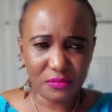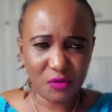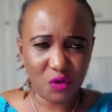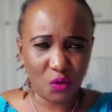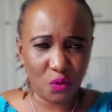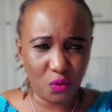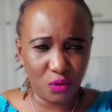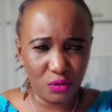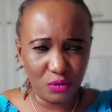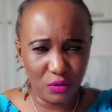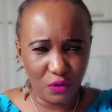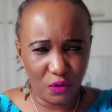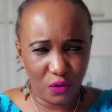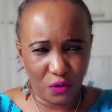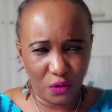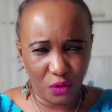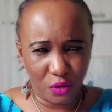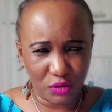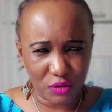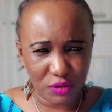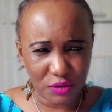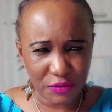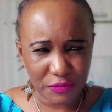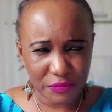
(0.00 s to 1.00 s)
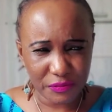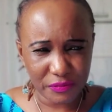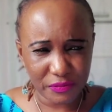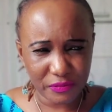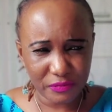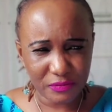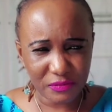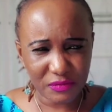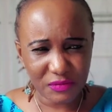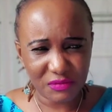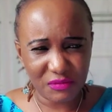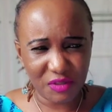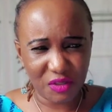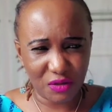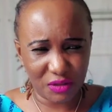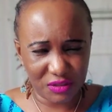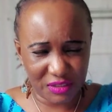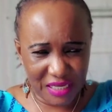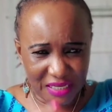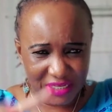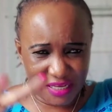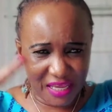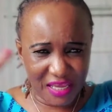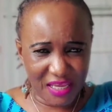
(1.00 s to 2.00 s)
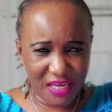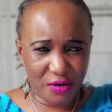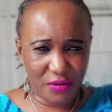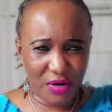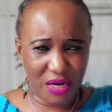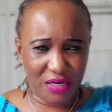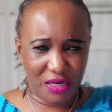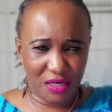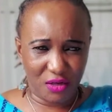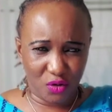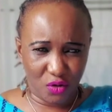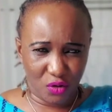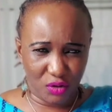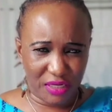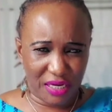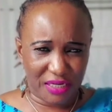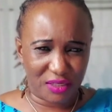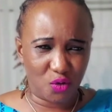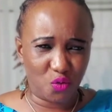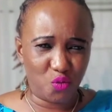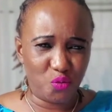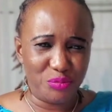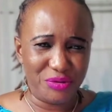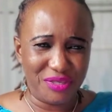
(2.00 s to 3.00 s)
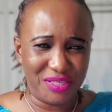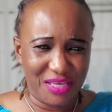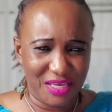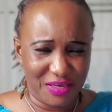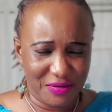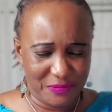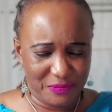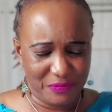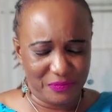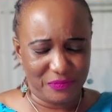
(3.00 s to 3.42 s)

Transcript: all locust, because na that area then they will be there.